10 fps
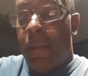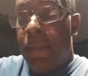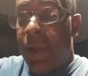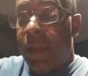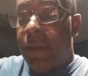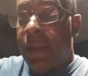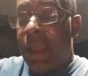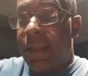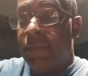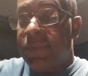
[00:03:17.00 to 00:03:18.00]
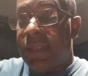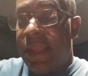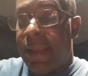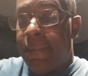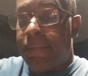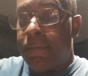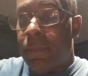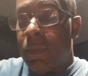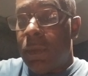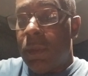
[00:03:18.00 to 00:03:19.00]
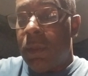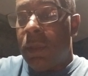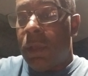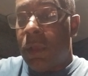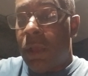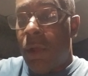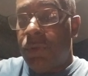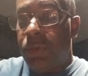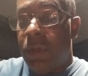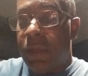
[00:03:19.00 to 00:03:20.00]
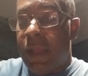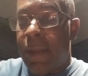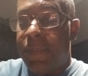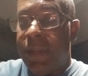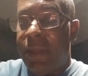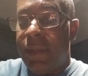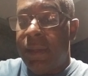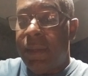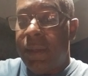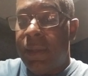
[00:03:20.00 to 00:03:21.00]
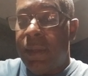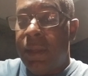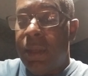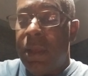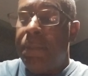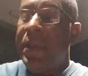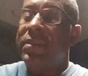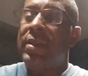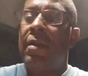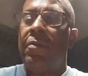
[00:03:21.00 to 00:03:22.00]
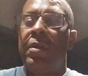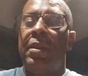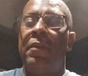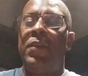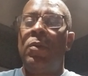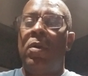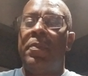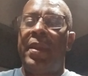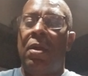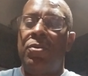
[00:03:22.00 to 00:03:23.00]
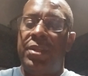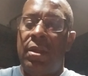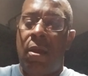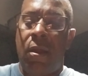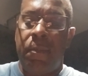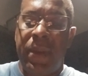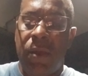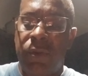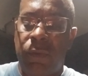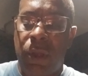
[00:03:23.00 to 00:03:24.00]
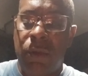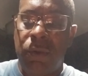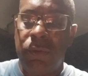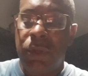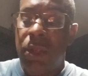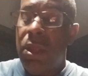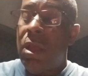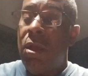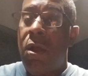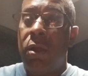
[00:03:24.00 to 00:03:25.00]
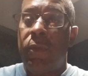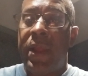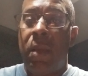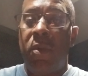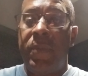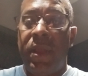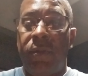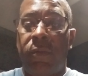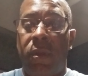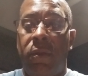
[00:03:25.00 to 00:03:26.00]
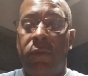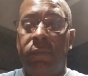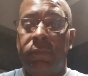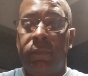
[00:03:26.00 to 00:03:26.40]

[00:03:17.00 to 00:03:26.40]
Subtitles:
but like I'm saying, go to a company. Depends on if you want to be OTR, be on the road. Only way I'm gonna be on the road